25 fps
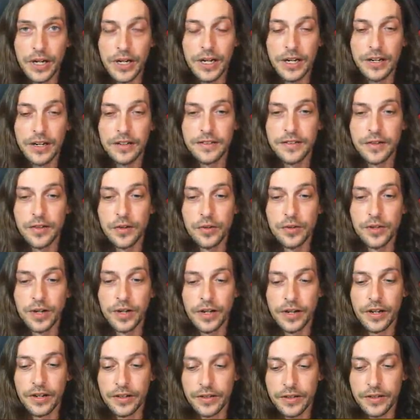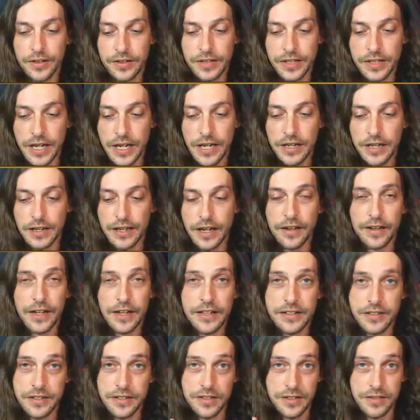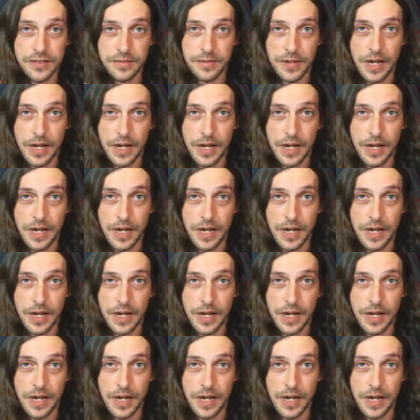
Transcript: So the hunters, now that's just